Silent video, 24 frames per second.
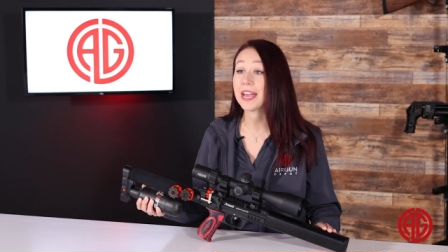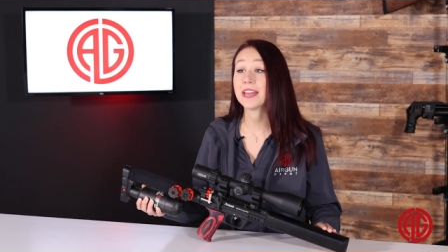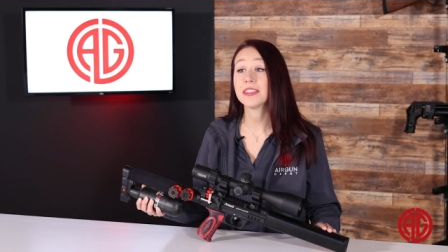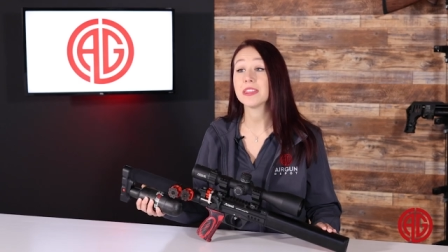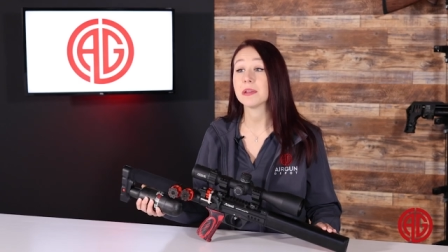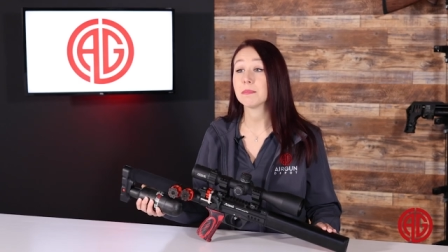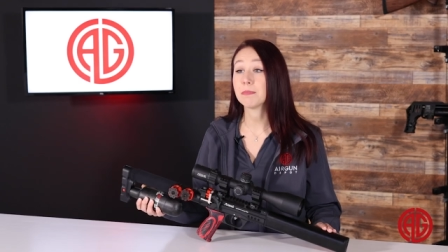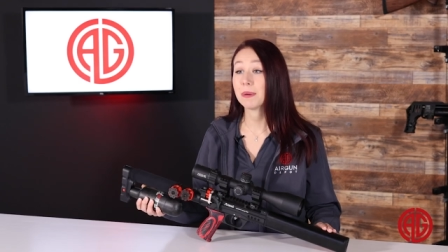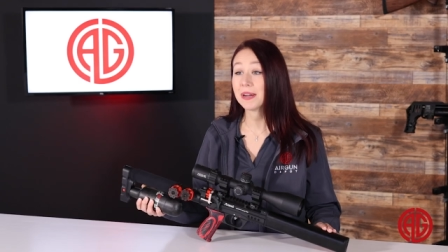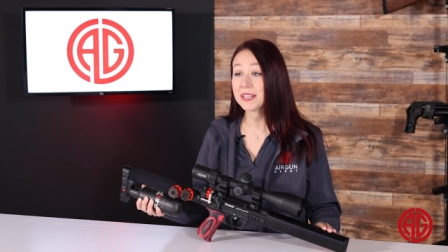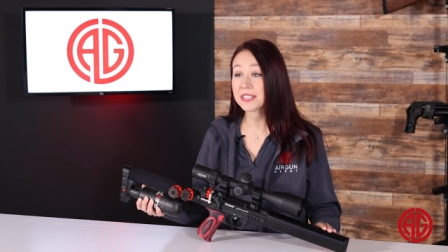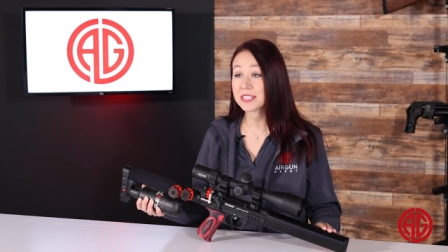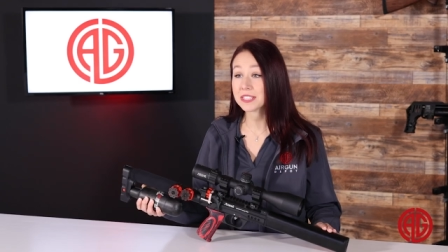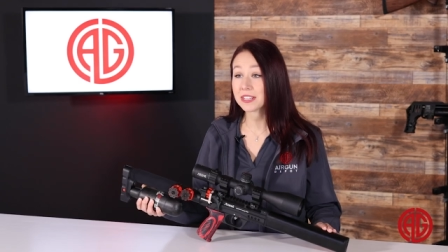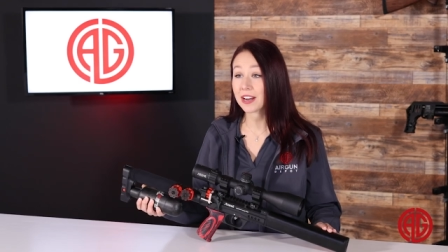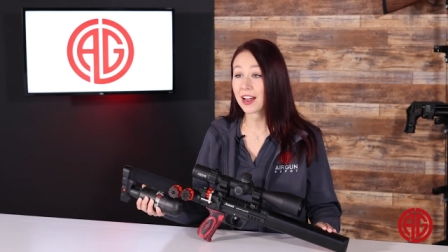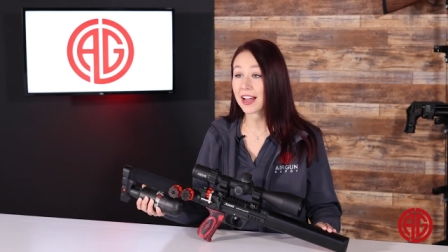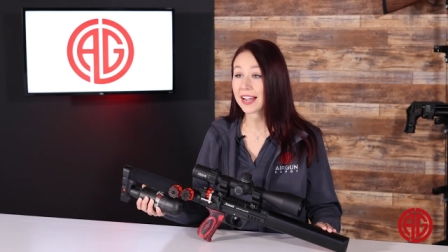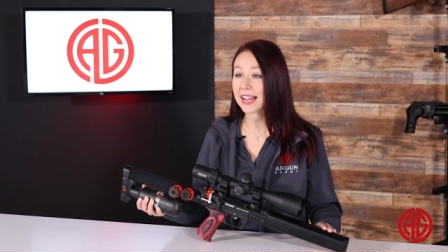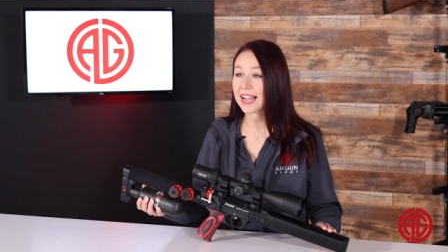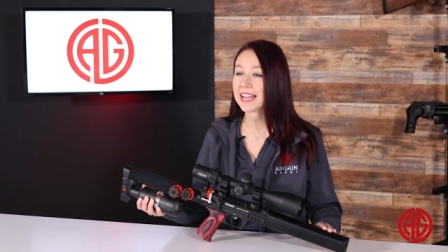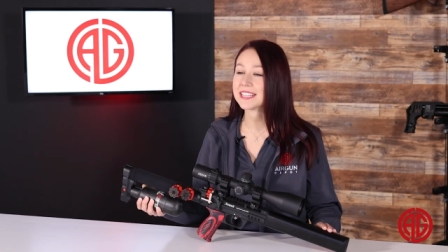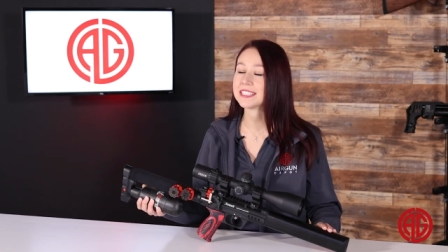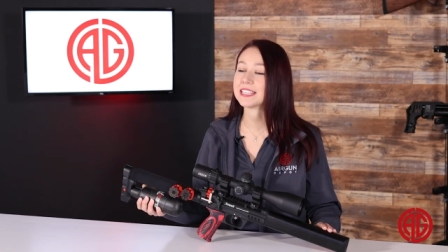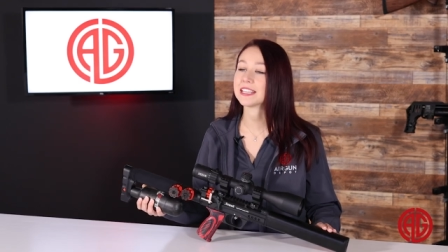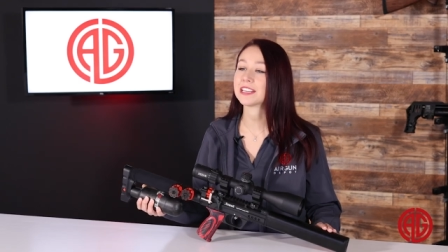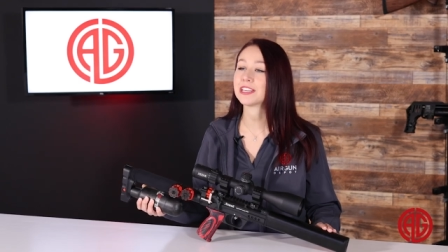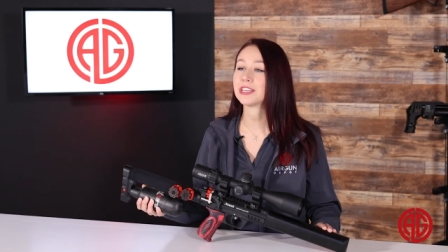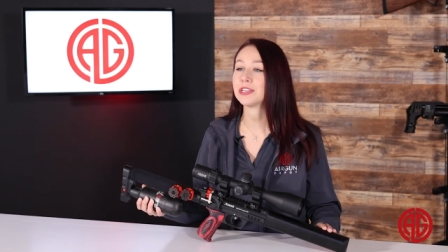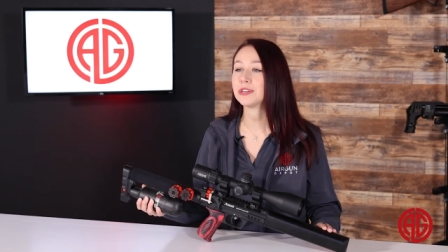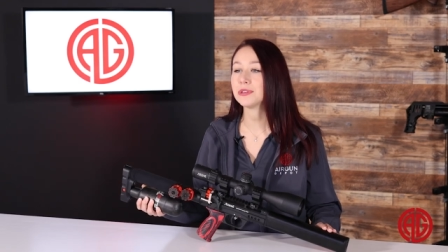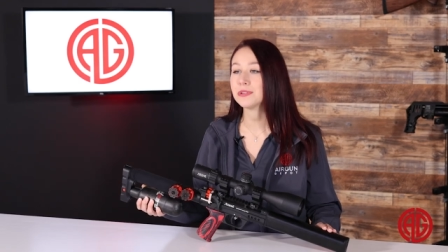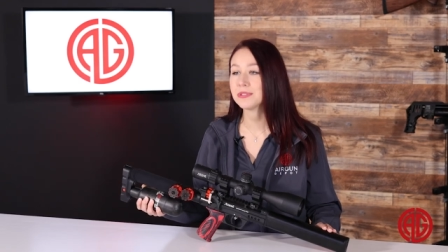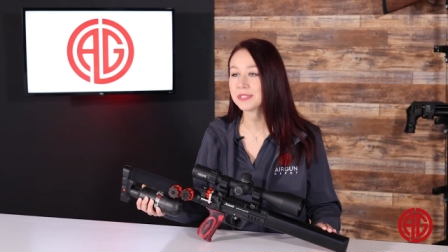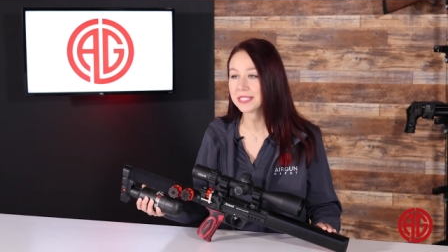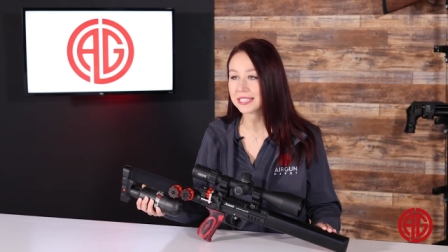and the buttstock has a
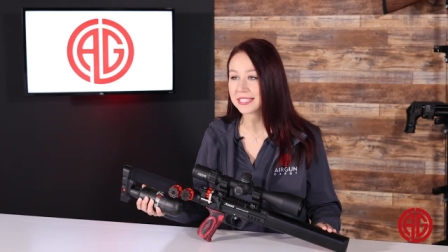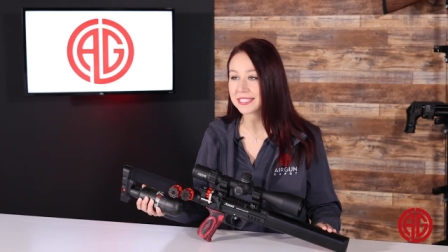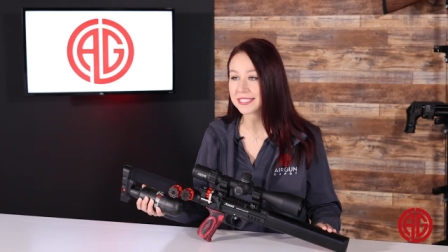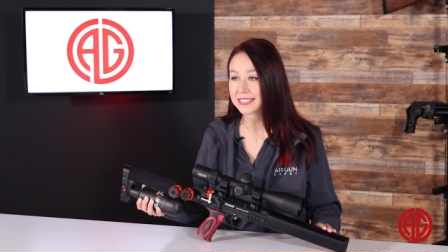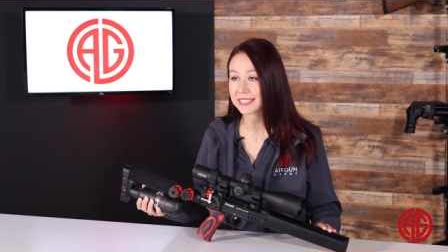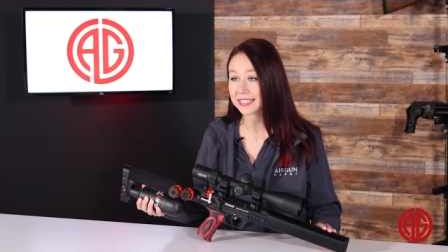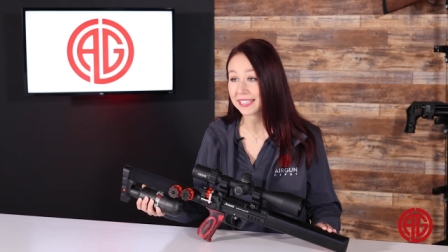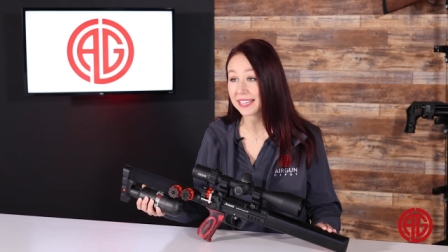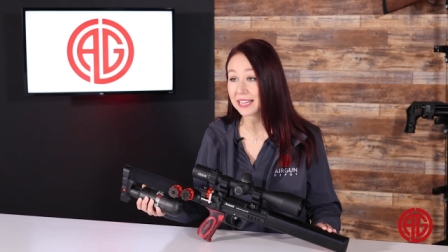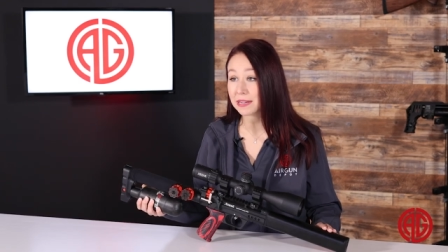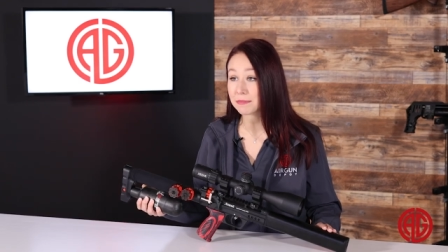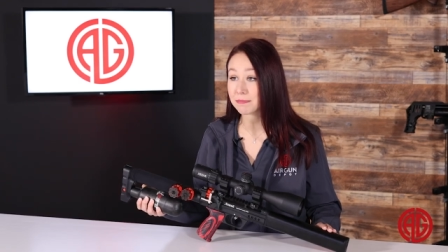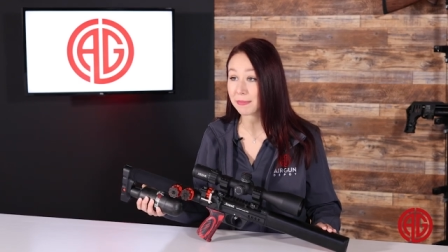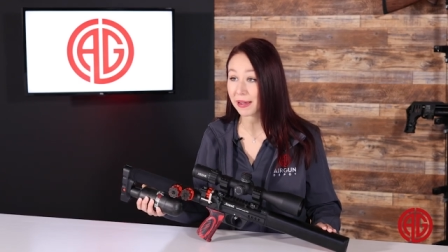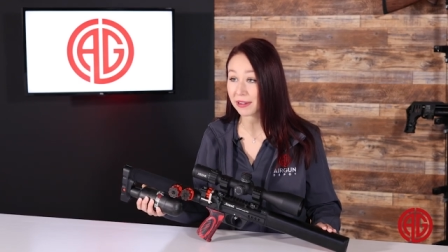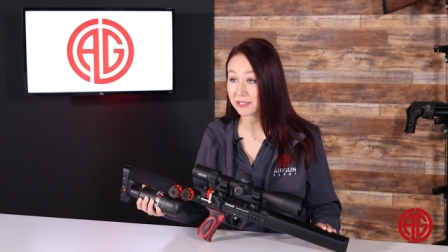QD sling